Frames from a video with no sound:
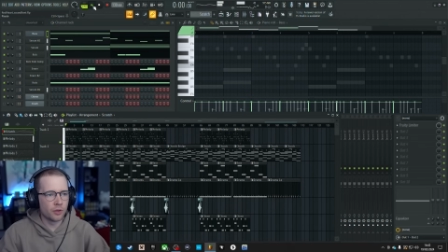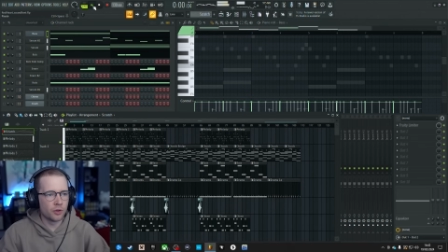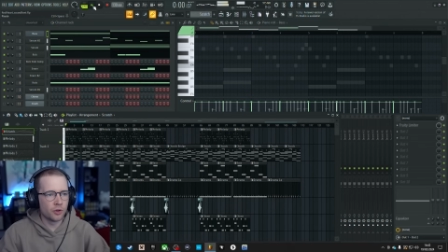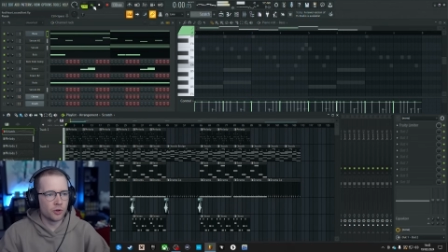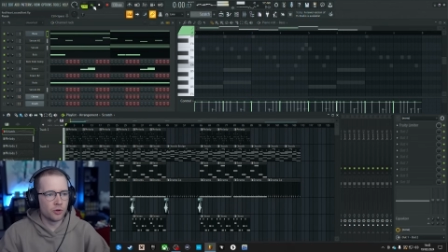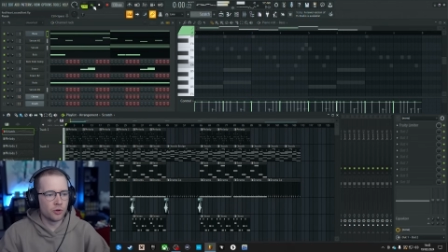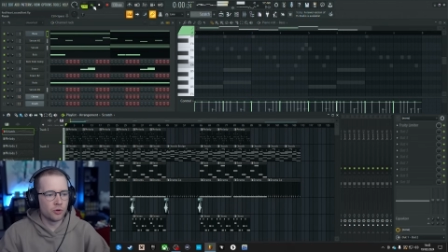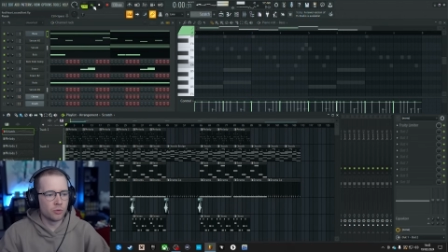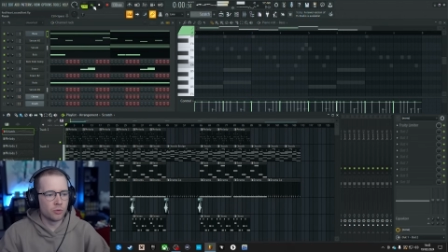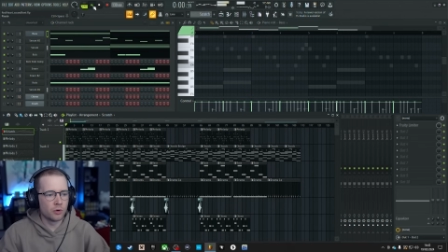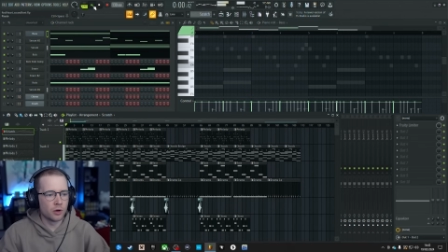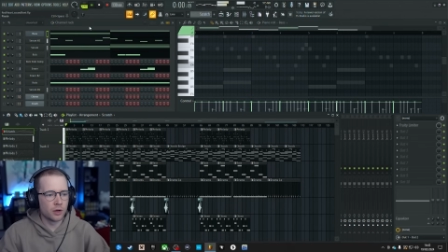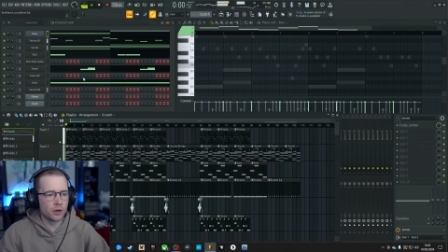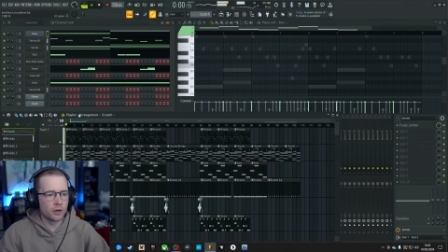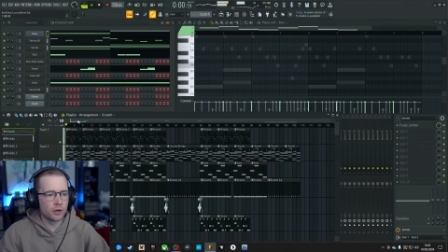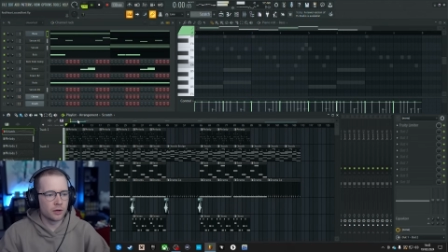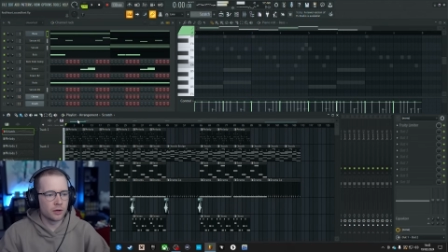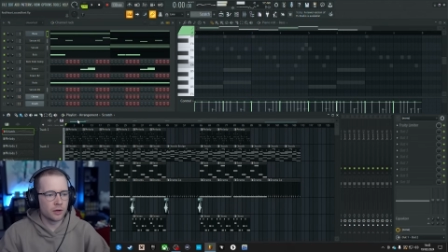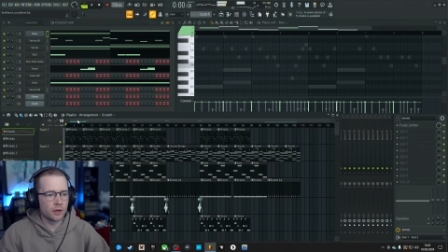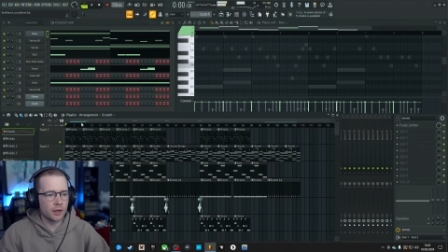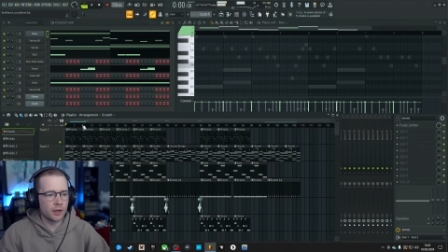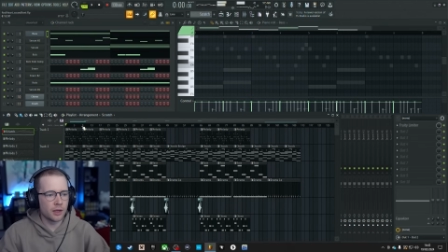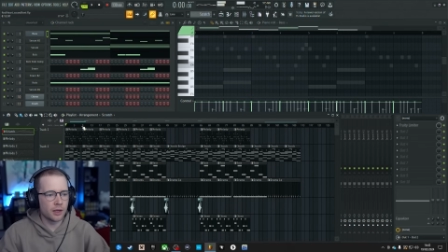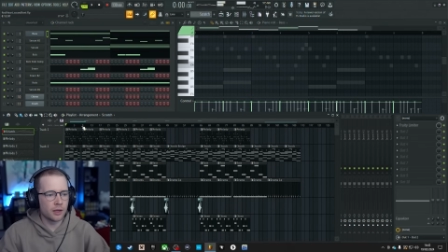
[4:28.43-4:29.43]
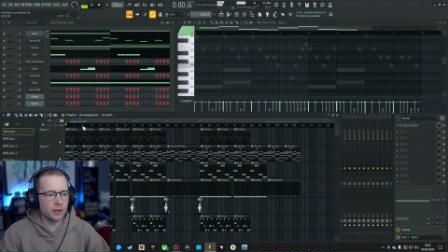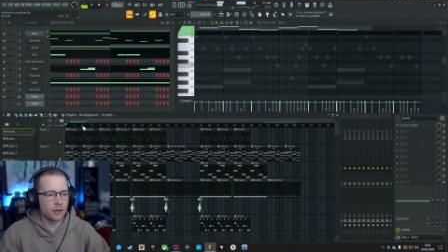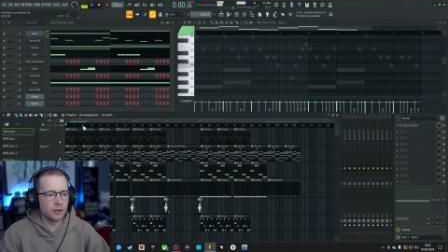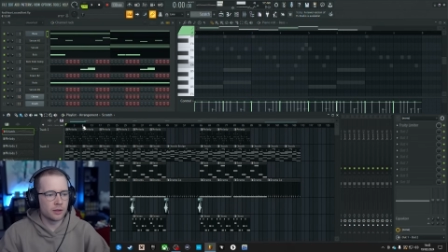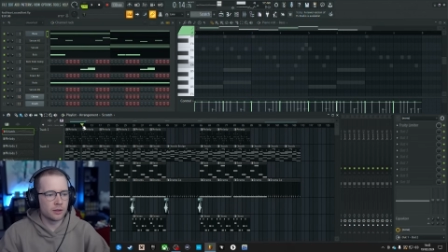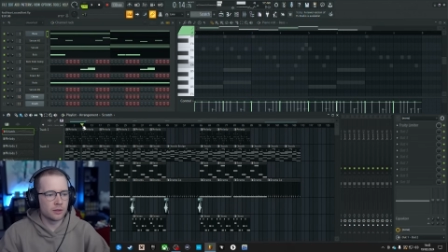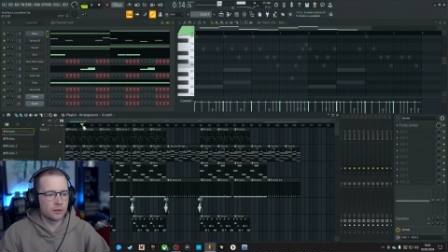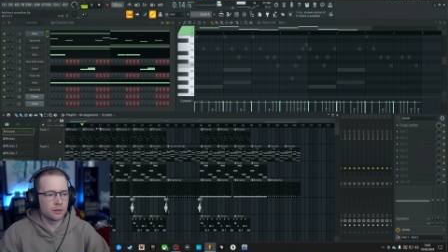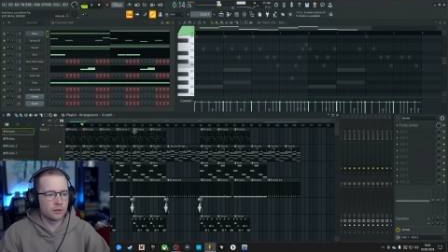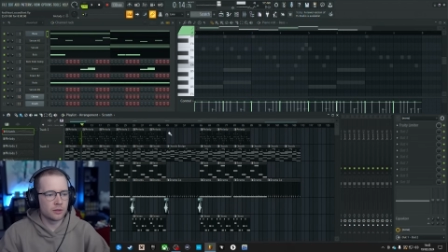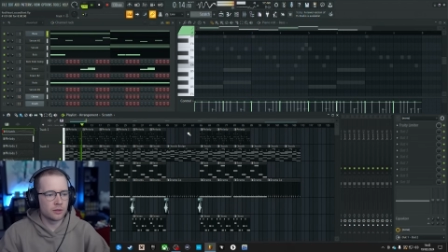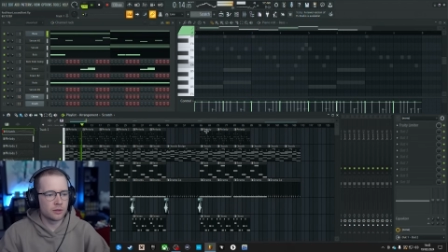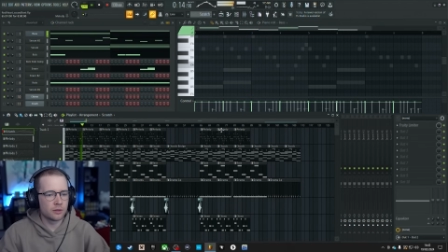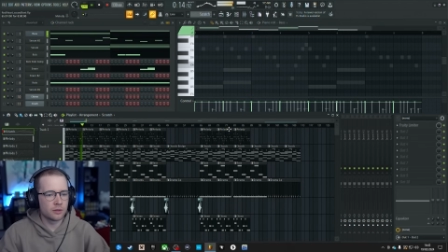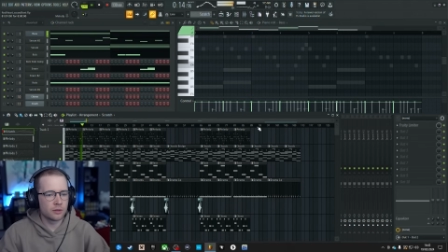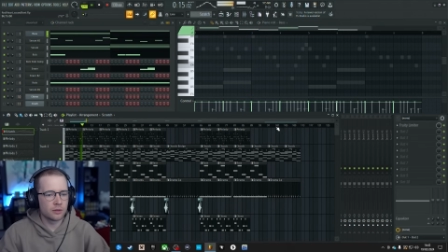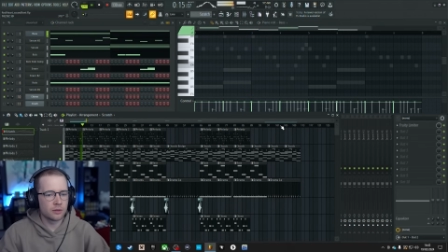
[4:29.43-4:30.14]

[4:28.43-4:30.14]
the new one is